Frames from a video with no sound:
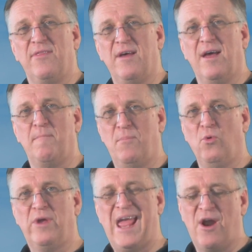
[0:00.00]
the
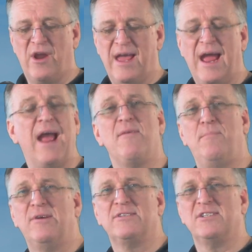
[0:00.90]
ball carrier and the
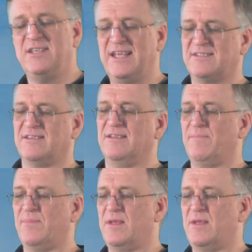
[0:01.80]
person next to them.